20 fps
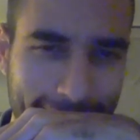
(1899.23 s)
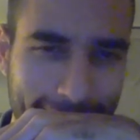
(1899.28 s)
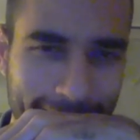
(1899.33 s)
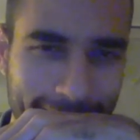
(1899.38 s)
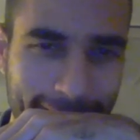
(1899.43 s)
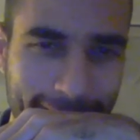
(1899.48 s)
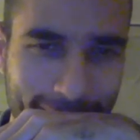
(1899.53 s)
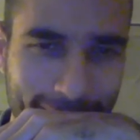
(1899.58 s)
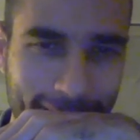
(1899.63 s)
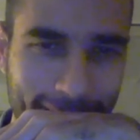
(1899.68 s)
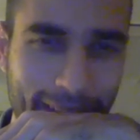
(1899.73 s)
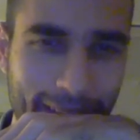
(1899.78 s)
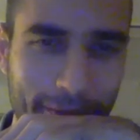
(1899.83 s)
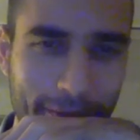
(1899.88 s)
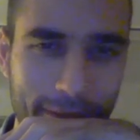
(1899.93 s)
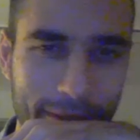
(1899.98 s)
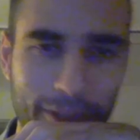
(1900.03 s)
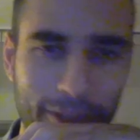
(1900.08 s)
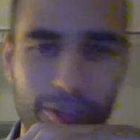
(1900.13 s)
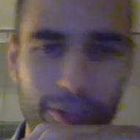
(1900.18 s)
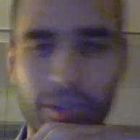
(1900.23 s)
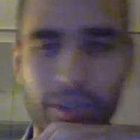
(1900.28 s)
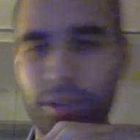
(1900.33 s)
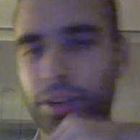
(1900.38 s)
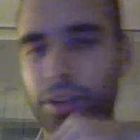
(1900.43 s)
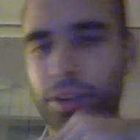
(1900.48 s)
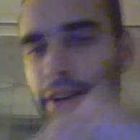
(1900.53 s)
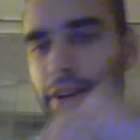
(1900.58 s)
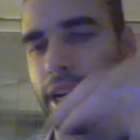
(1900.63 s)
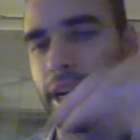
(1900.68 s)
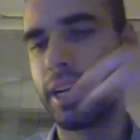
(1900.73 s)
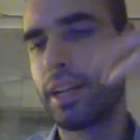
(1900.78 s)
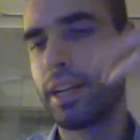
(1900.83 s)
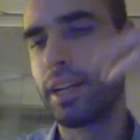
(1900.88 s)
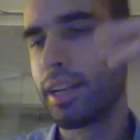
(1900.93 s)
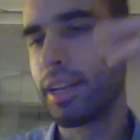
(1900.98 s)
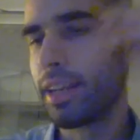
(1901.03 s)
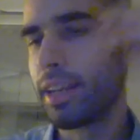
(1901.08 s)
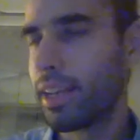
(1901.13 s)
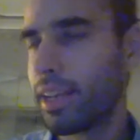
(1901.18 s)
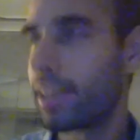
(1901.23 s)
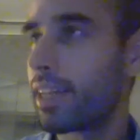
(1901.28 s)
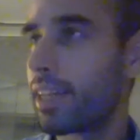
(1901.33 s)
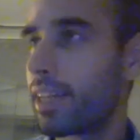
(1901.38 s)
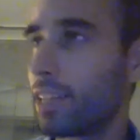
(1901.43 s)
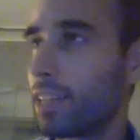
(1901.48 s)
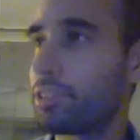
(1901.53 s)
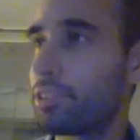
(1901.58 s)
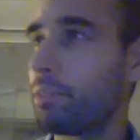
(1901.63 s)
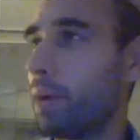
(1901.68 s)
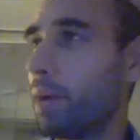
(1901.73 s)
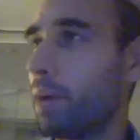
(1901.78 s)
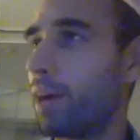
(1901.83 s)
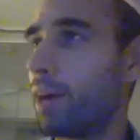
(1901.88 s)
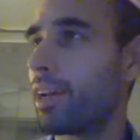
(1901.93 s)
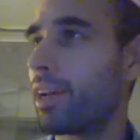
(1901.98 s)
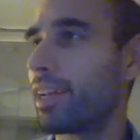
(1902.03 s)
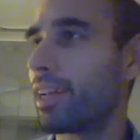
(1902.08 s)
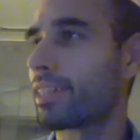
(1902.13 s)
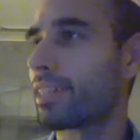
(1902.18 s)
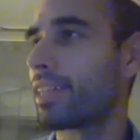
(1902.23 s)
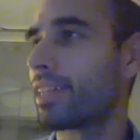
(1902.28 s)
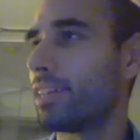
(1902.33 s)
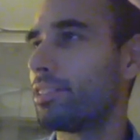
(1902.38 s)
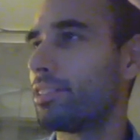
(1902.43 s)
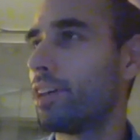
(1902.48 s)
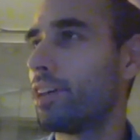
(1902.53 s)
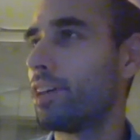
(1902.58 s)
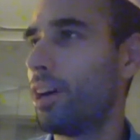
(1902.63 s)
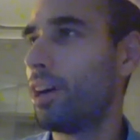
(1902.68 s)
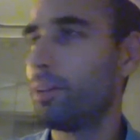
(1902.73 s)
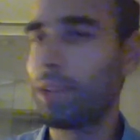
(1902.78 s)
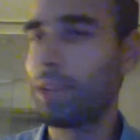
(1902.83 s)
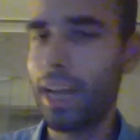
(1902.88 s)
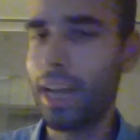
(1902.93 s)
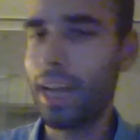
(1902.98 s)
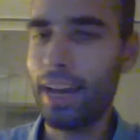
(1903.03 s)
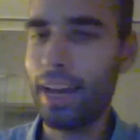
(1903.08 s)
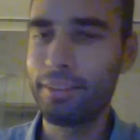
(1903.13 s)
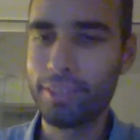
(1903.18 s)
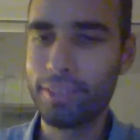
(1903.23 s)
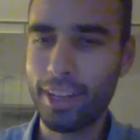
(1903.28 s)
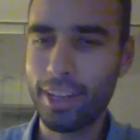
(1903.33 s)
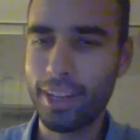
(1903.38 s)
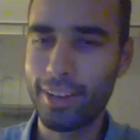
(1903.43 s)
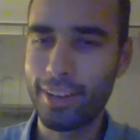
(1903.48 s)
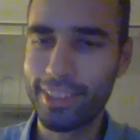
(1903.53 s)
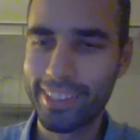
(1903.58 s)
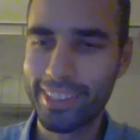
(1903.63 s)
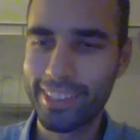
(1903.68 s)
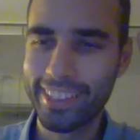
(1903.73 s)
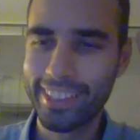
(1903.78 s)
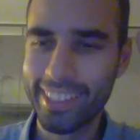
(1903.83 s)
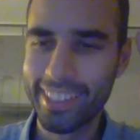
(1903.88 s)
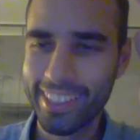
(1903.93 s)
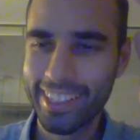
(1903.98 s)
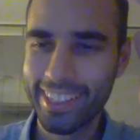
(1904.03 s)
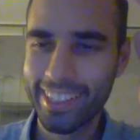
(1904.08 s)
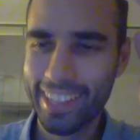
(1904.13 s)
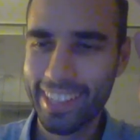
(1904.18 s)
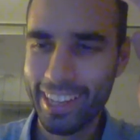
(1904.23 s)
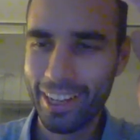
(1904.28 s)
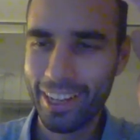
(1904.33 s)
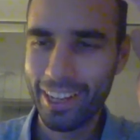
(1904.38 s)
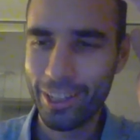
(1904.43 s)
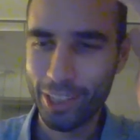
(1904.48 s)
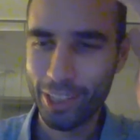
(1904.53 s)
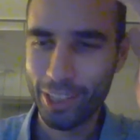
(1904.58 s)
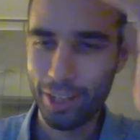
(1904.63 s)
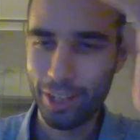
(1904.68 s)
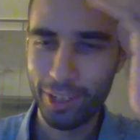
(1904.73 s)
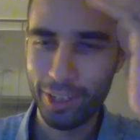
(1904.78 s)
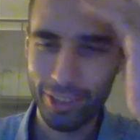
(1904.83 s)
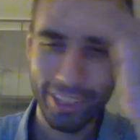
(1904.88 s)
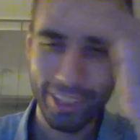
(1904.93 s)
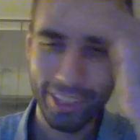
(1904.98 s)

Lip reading: 3 games in a row. All right, that's about it. That's all we have to. Okay.